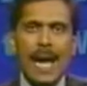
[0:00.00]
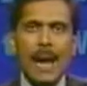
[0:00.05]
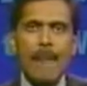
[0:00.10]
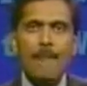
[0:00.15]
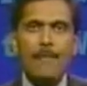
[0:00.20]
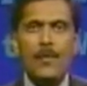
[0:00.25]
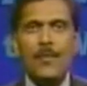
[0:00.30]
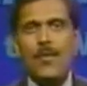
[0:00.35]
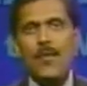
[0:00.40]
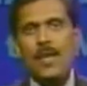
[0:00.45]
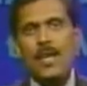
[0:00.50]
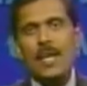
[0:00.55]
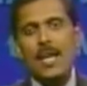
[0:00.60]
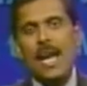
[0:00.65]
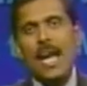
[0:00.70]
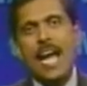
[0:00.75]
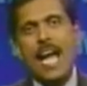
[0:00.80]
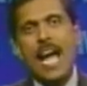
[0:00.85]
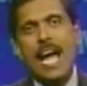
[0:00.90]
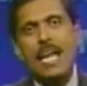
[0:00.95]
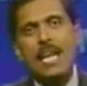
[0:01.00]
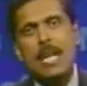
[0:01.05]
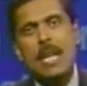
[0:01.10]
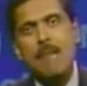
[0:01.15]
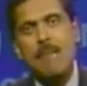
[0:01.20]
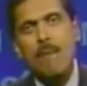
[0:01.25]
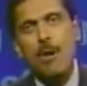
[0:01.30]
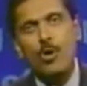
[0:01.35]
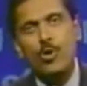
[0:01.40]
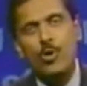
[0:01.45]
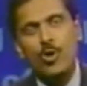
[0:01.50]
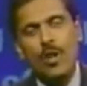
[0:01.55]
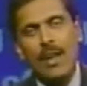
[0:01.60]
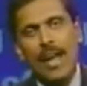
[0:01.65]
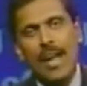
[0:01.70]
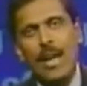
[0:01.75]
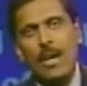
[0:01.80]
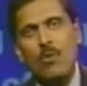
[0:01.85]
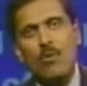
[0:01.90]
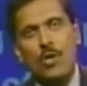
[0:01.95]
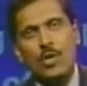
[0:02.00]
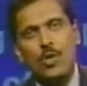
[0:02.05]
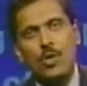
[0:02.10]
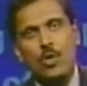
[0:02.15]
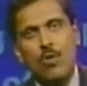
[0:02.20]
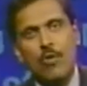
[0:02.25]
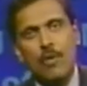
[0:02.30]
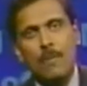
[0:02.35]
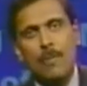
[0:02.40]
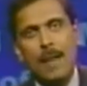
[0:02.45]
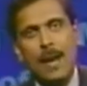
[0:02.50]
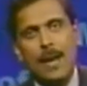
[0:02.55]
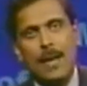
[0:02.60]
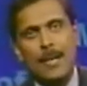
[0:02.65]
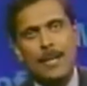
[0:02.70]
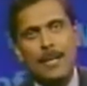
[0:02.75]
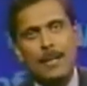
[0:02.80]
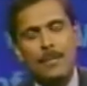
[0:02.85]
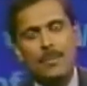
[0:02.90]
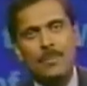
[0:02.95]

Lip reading: empathy, and emotional anguish over pain.